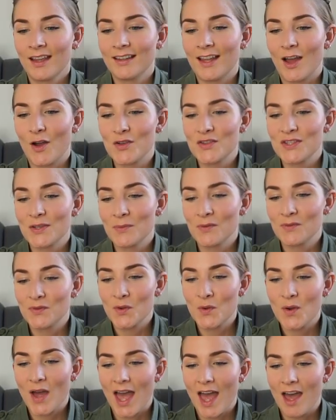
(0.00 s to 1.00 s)
Now, some of
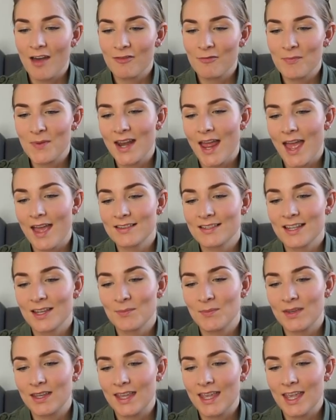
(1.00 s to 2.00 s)
you have been
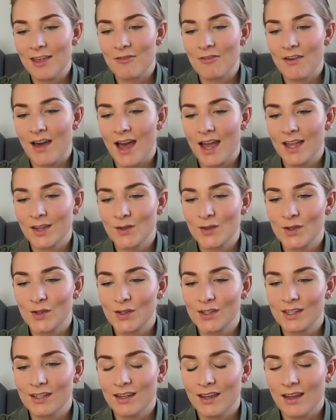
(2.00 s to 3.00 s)
asking me if I
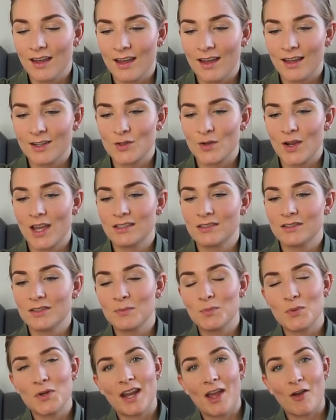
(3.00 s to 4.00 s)
could uh, try
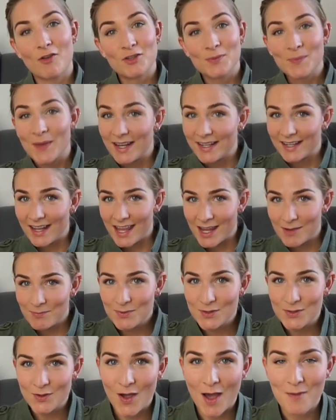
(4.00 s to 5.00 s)
to pronounce my
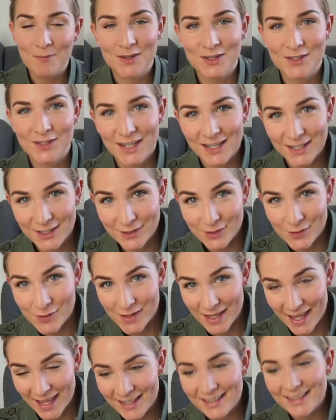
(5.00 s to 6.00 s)
name, so I'm just gonna
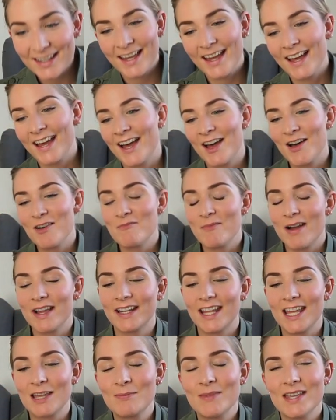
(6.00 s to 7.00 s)
do that. Uh, my
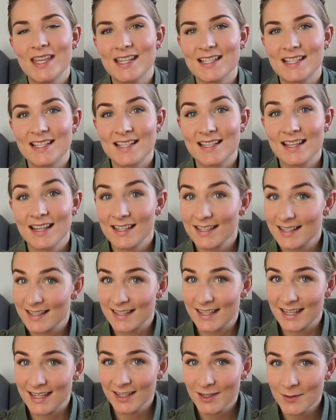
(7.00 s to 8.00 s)
name is
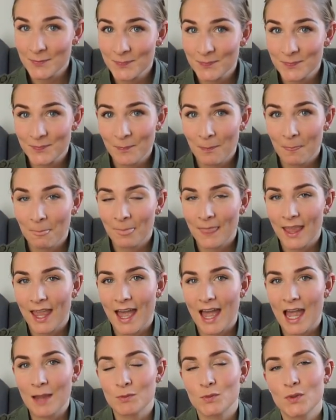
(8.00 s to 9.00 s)
Sine.
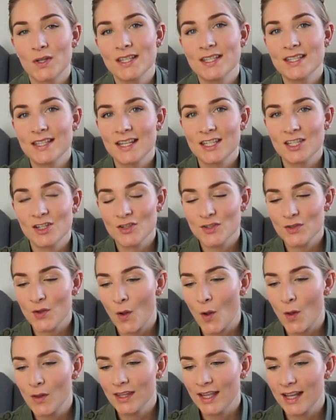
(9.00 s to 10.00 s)
I'm twenty-six years
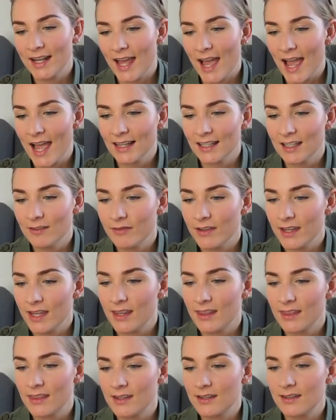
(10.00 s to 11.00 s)
old and I live
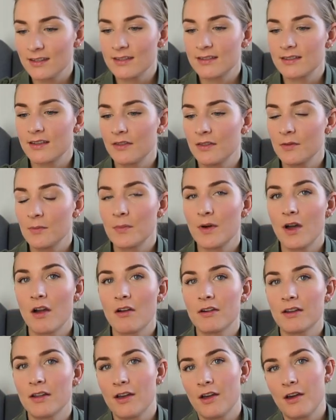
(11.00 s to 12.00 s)
in the southern
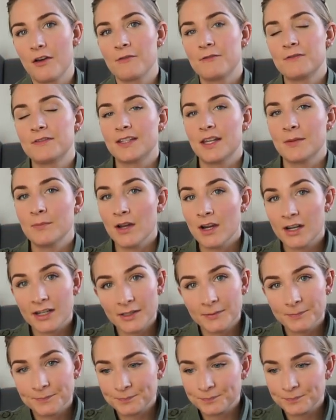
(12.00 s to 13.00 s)
part of Denmark.